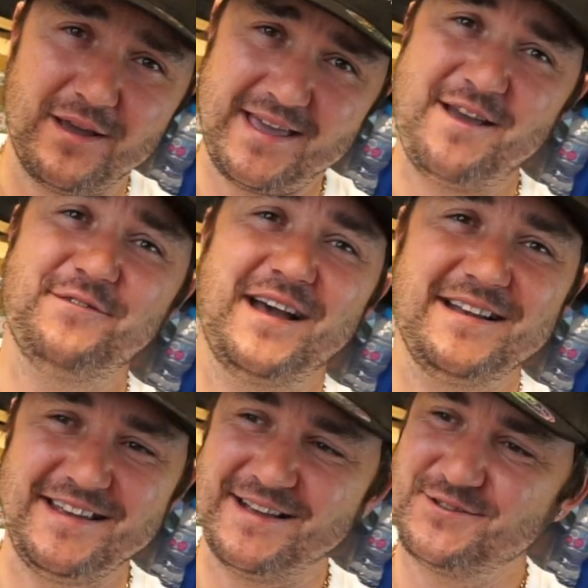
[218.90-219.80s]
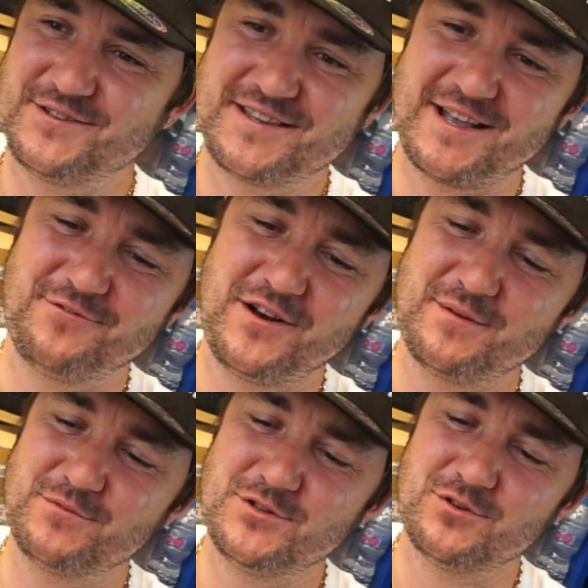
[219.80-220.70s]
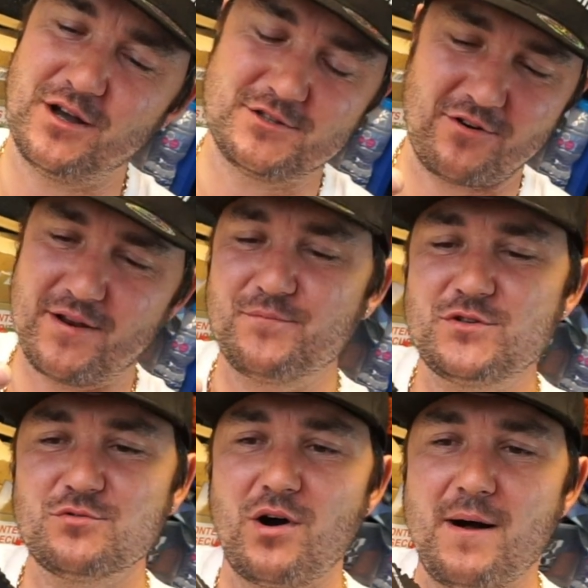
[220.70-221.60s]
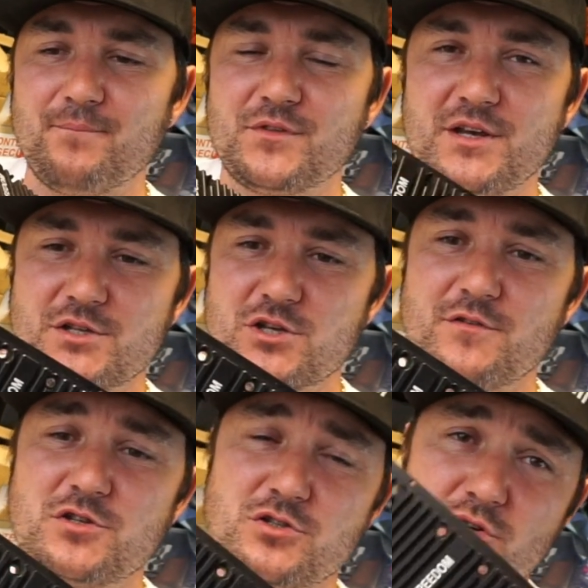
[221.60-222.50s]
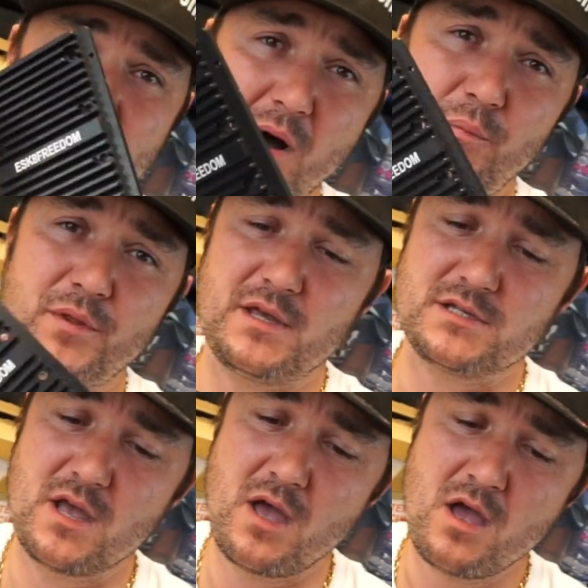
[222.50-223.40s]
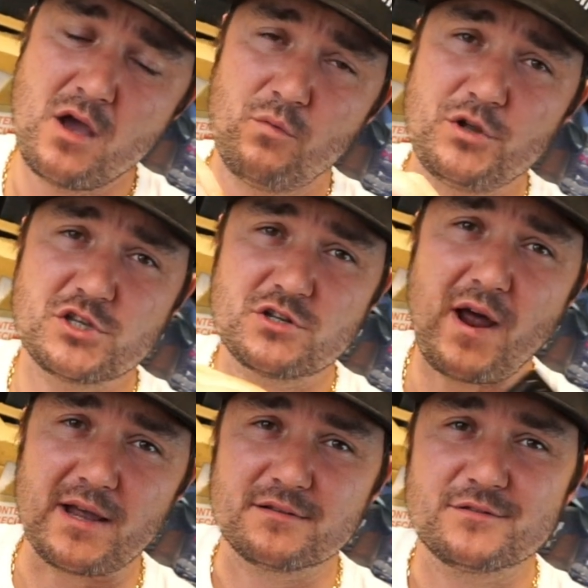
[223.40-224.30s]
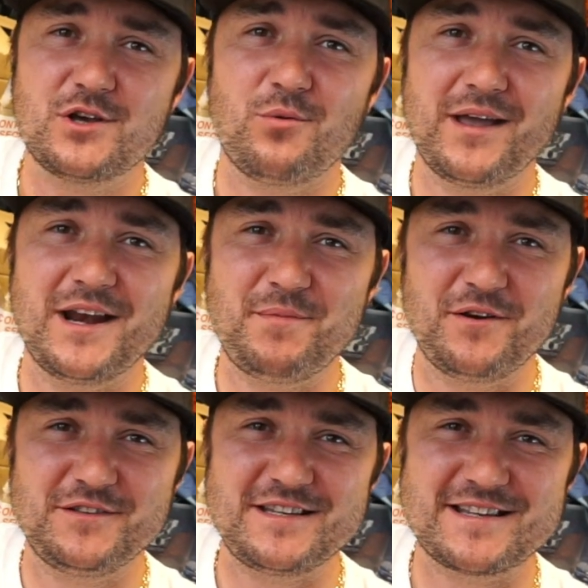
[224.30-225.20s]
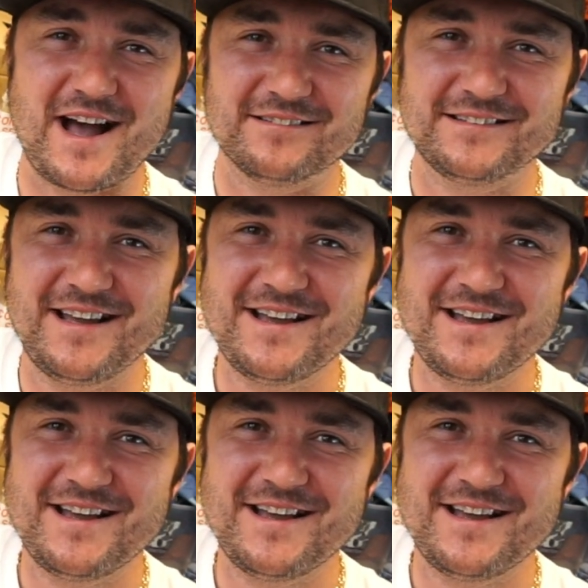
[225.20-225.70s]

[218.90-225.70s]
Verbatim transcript: We gave the idea to Escape Freedom to, uh, sorry, to um, 3D Services to come up with this, which is great. So we get a bit of a discount.